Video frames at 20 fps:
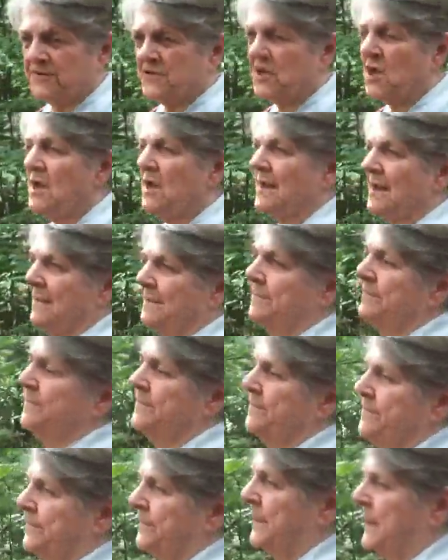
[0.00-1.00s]
of
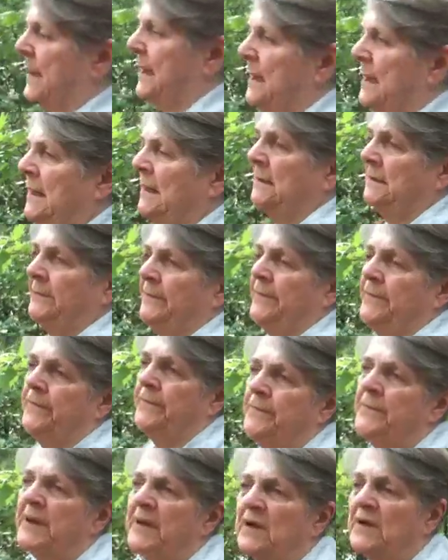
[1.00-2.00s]

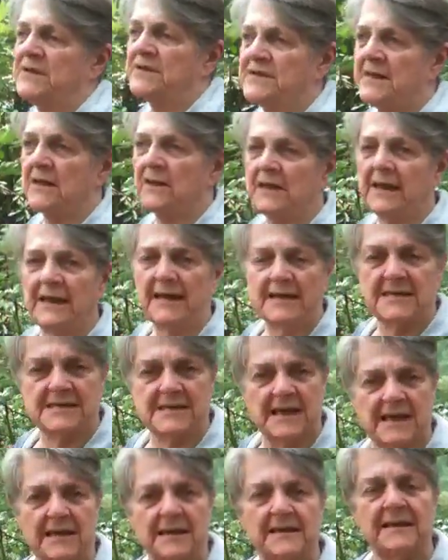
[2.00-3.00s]
time because they'll get
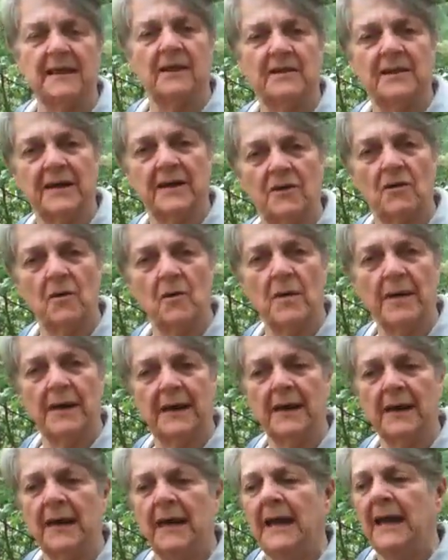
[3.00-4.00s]
excited and they'll get
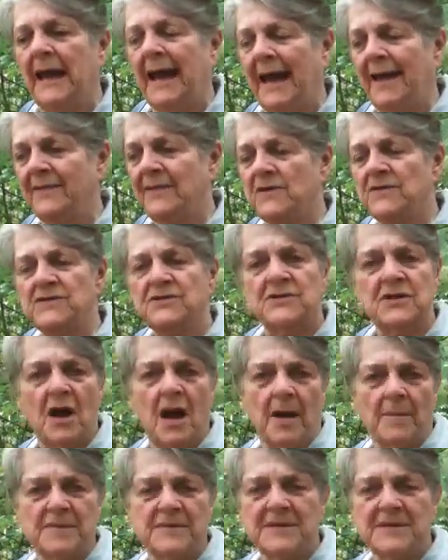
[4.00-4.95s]
going and they'll stop.